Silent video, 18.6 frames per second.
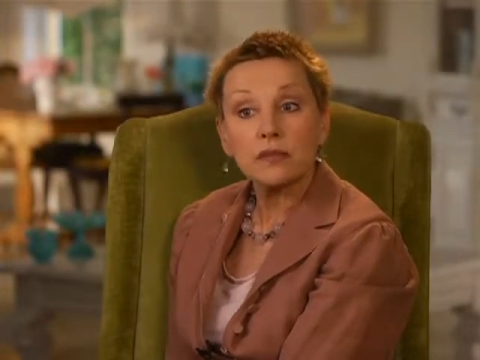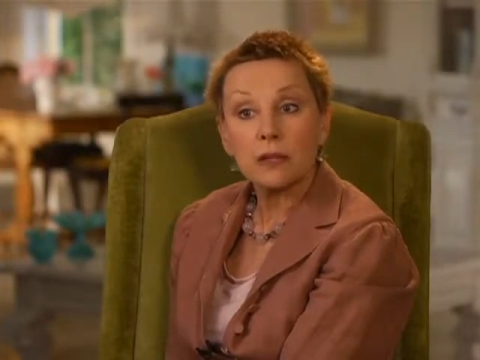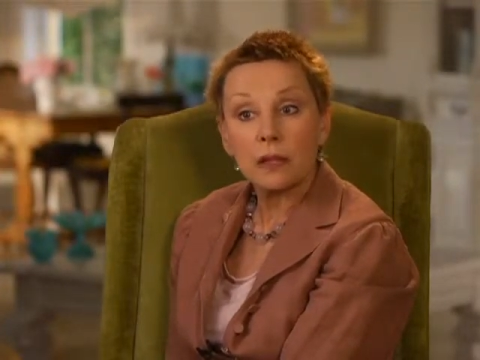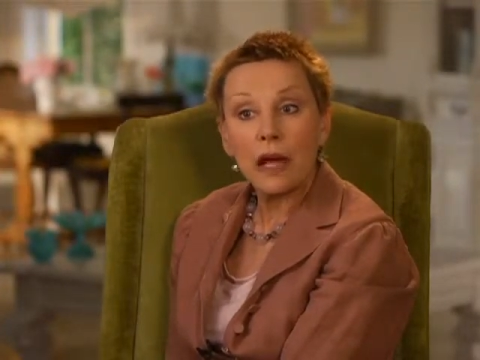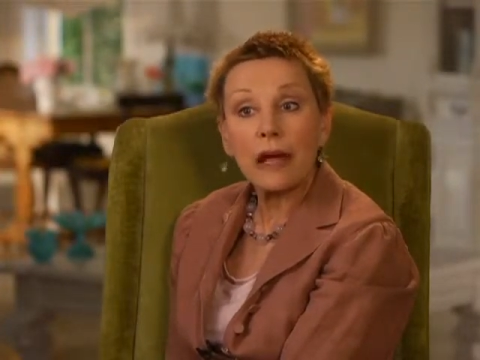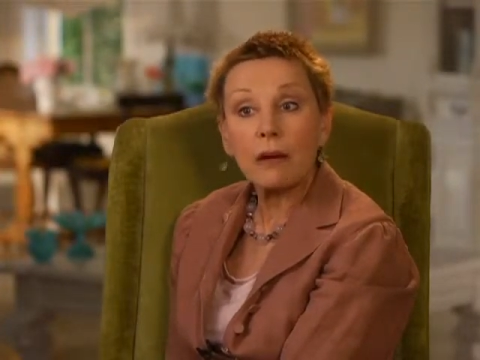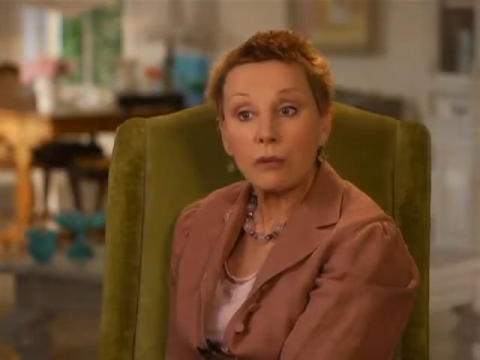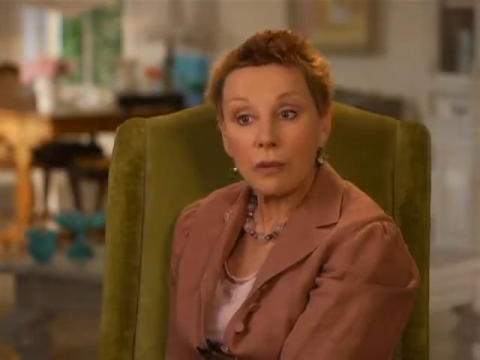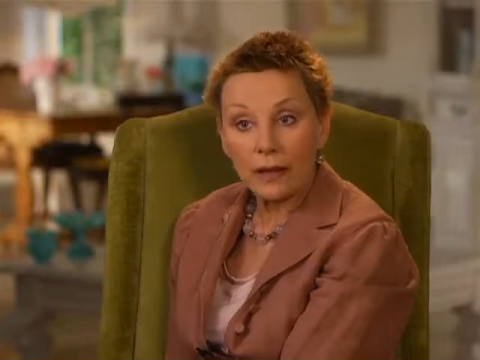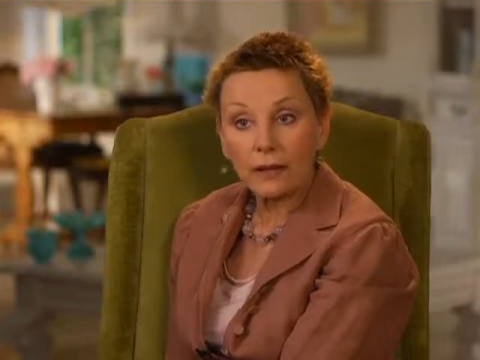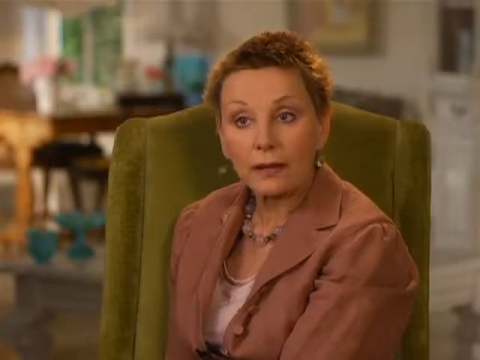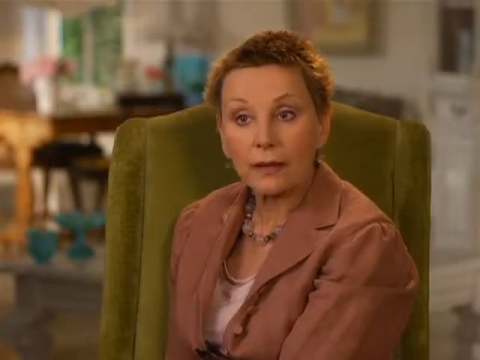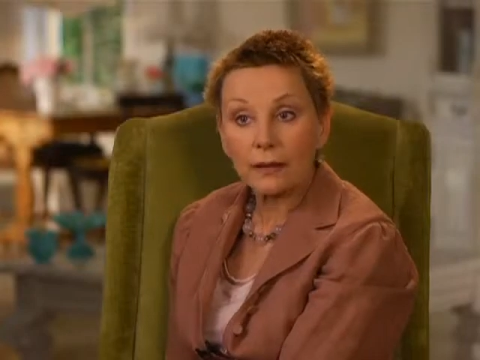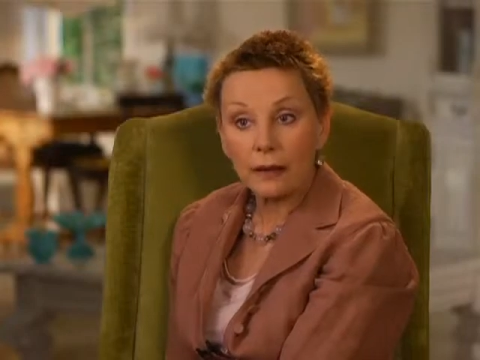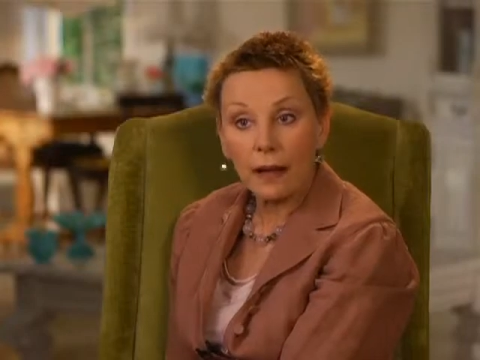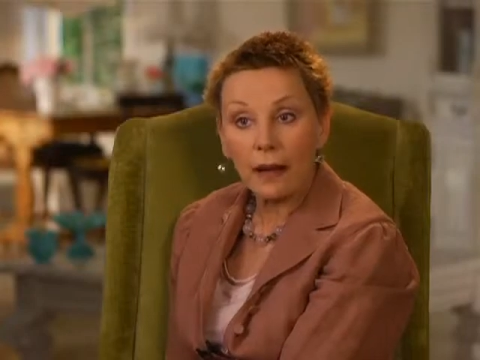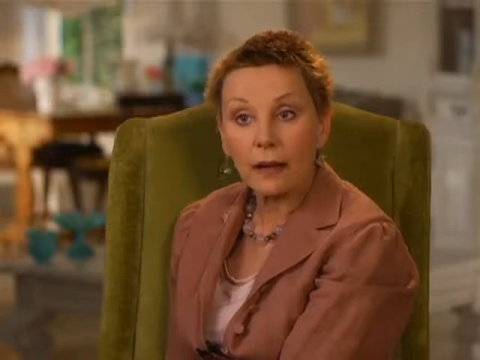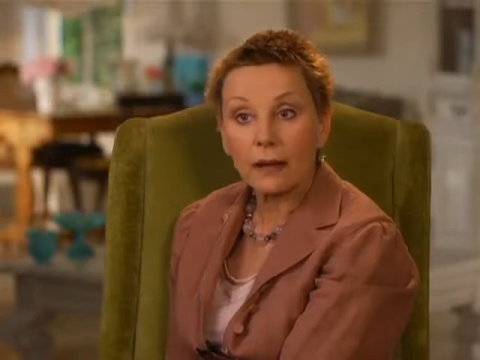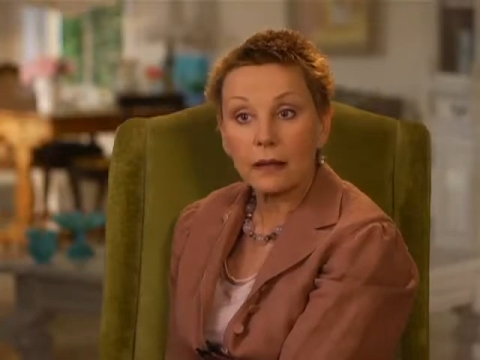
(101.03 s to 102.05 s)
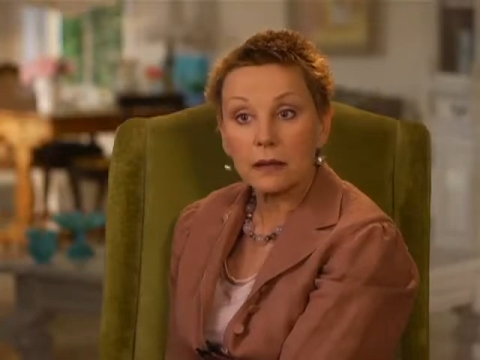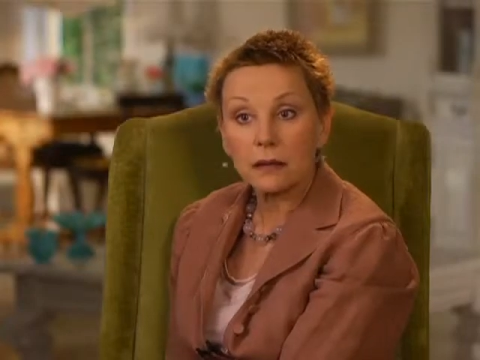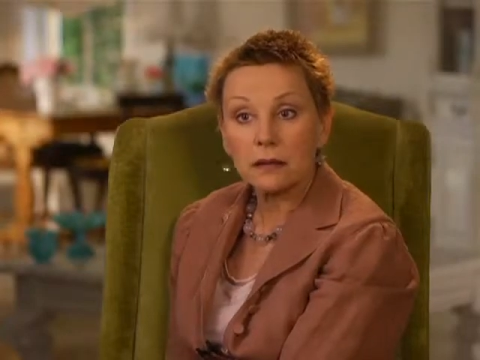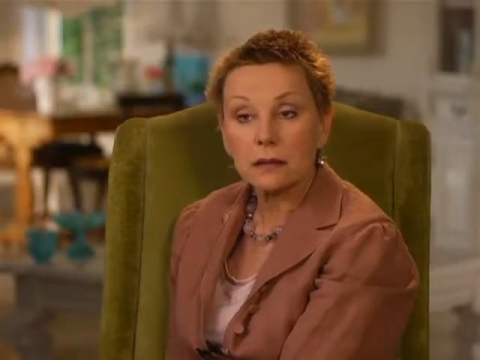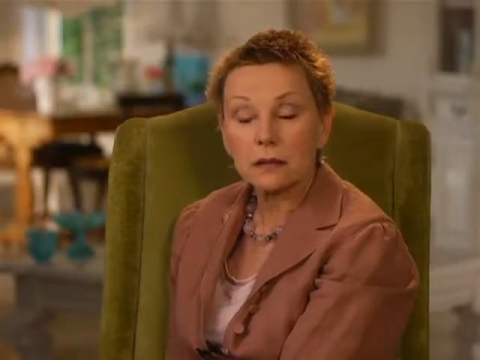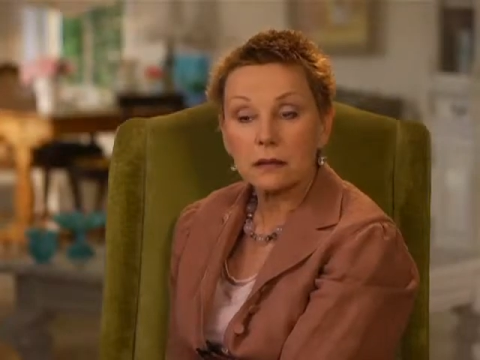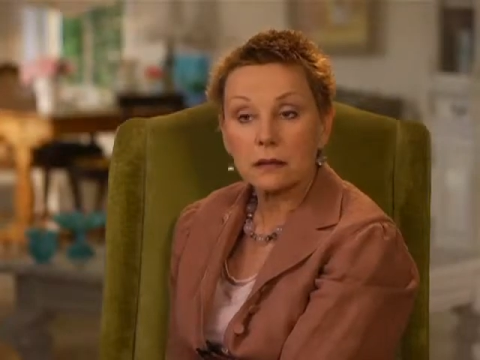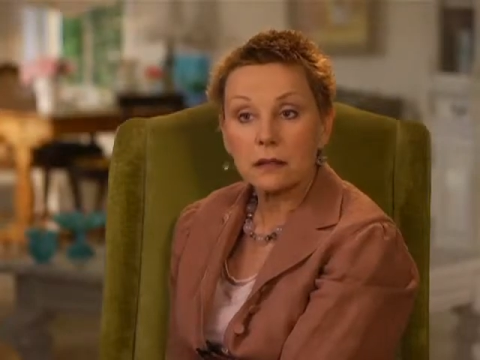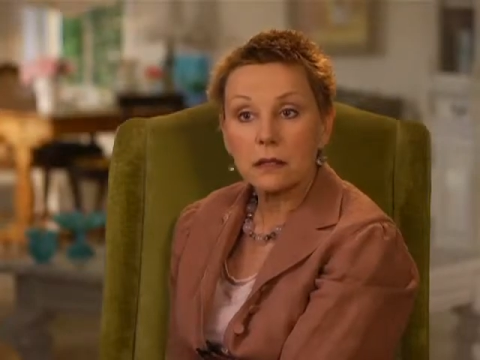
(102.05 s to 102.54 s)
that I
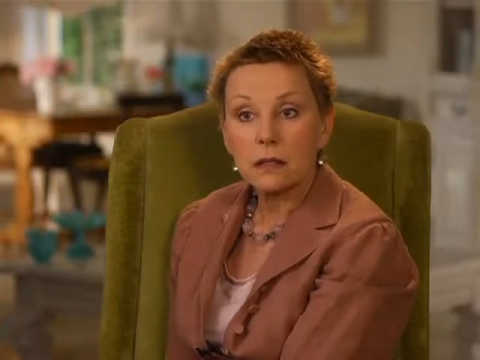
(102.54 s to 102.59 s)
recognized.